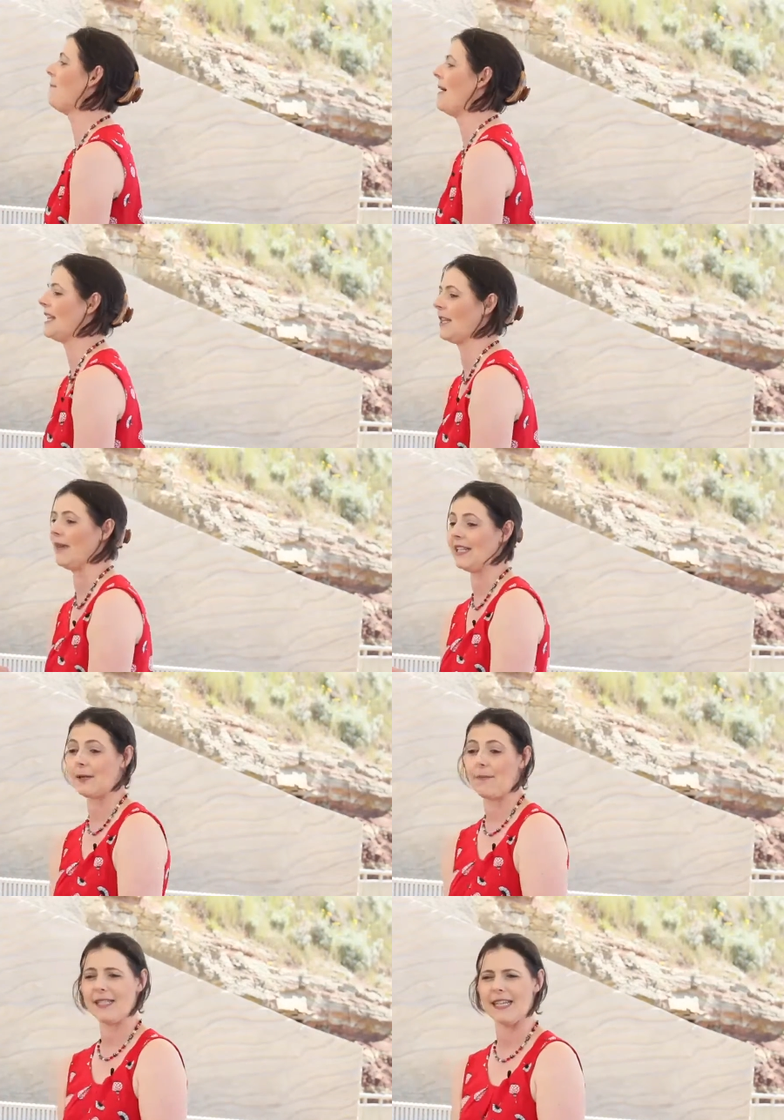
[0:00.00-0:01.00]
and make them
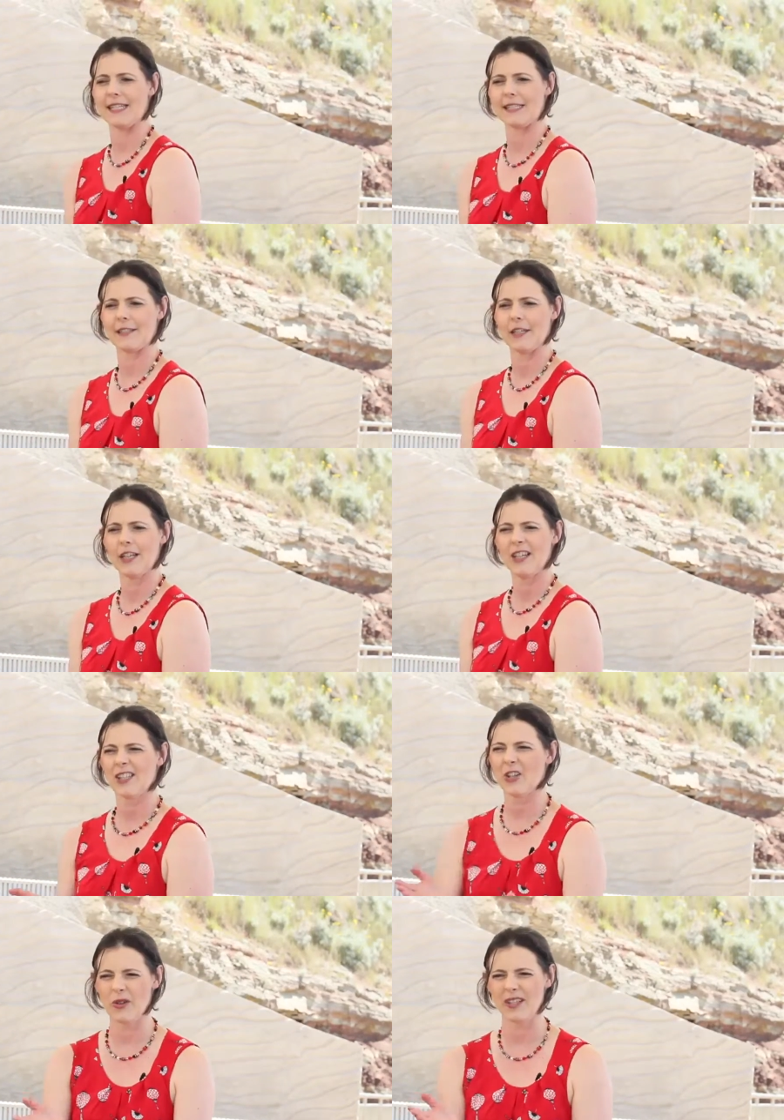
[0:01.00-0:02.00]
into business.
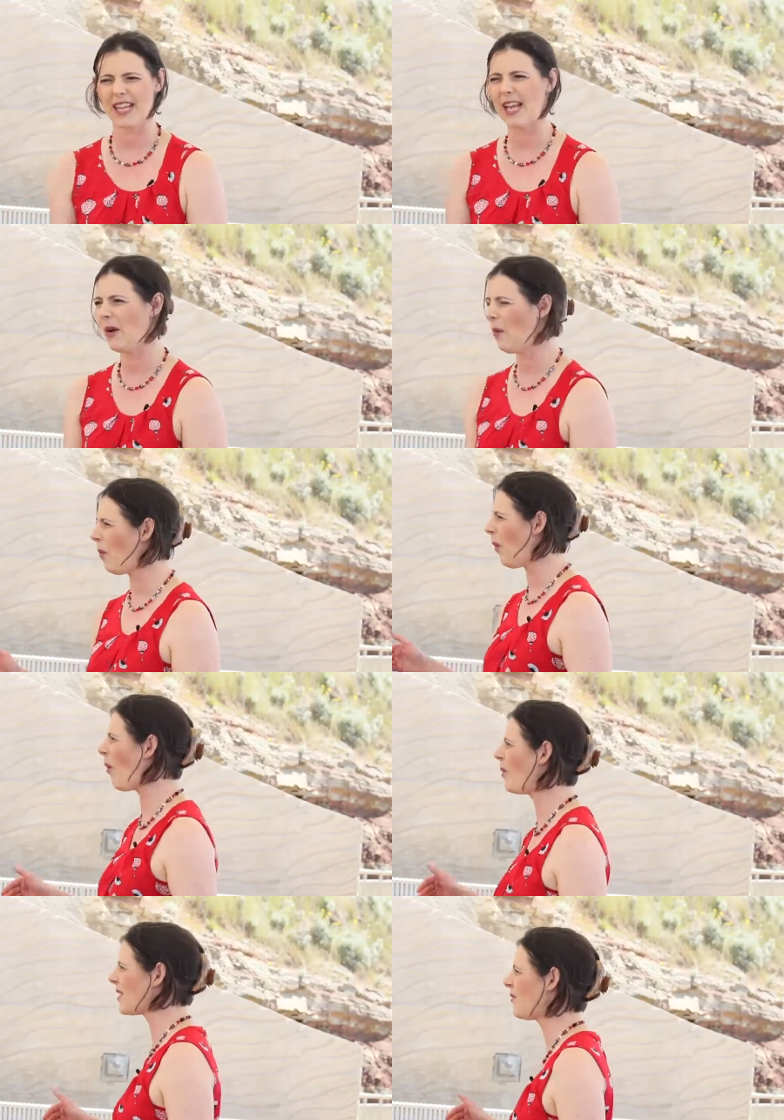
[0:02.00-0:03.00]
So you say,
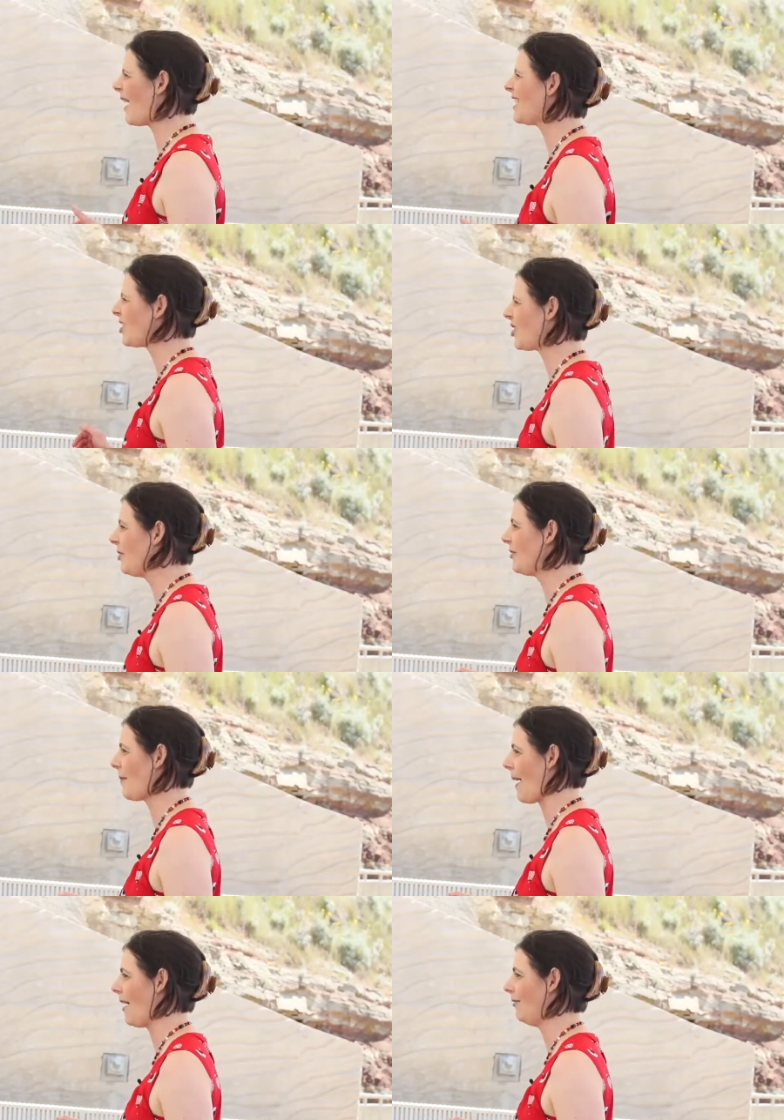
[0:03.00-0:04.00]
what was the red shoes
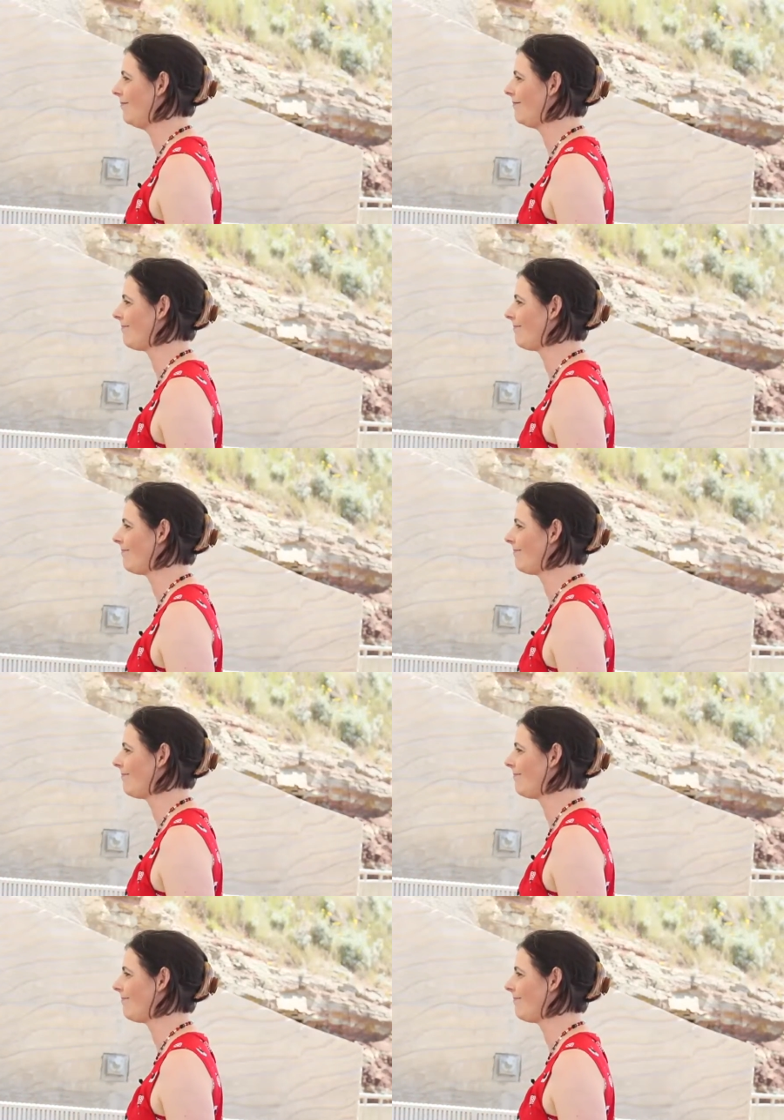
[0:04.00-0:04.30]
about?